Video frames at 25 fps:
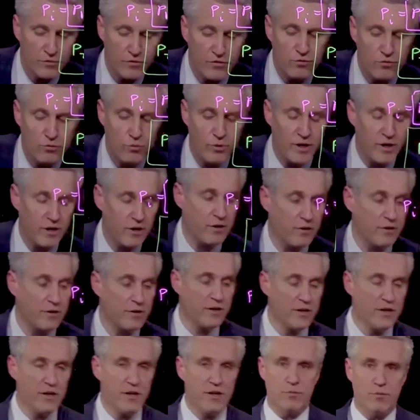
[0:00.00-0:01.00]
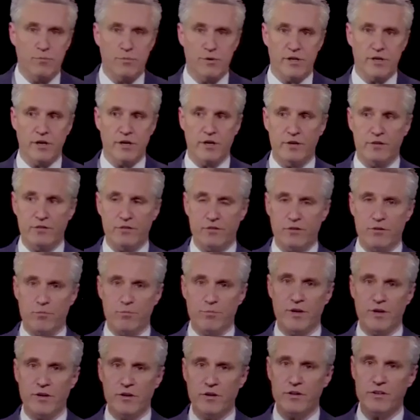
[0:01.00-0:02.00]
squared, because
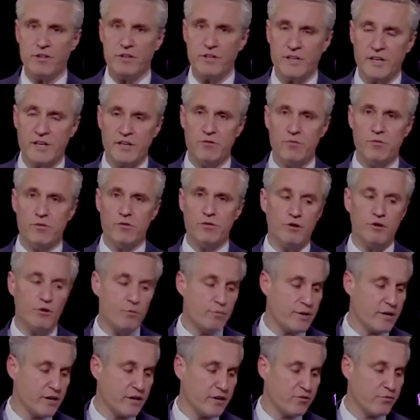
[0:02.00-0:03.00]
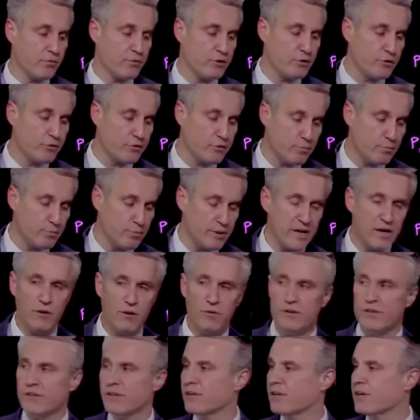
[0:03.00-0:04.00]
compared to the case with no mass, we know the
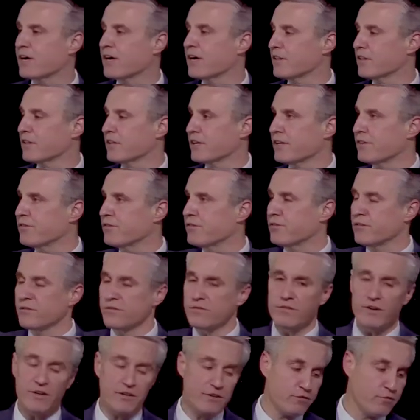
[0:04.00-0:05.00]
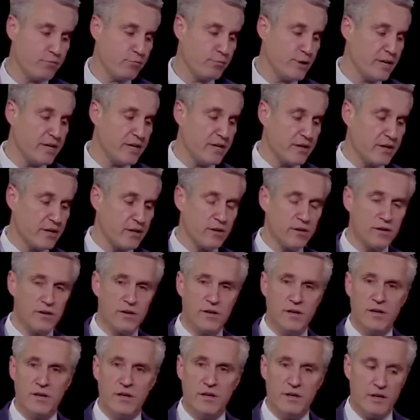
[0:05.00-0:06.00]
bound in the guideline, so the effective beta,
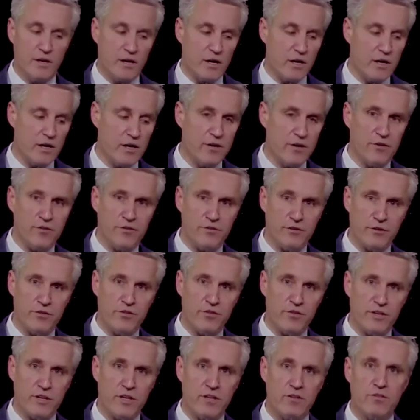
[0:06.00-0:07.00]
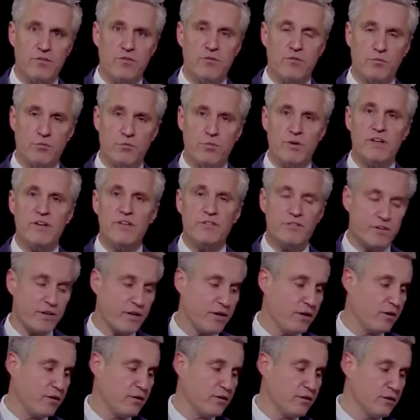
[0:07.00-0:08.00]
uh, just gets
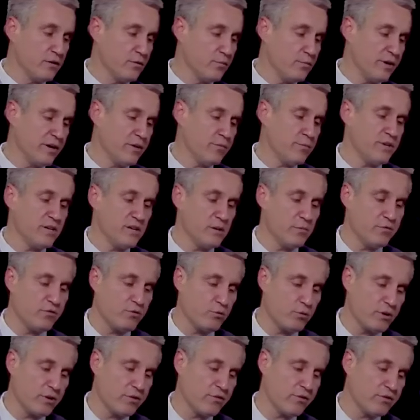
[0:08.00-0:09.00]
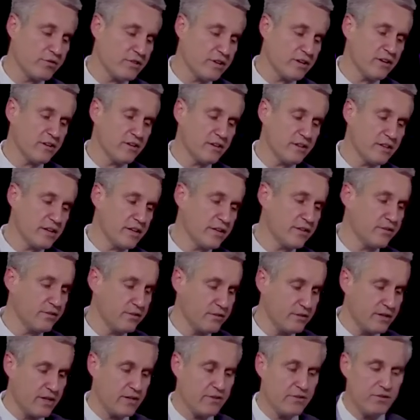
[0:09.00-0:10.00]
rescaled by pm squared. So technically that's,
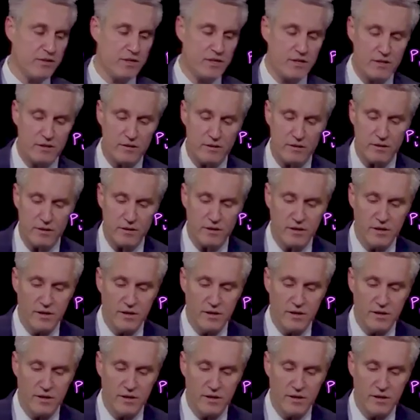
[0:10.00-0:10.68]
that's in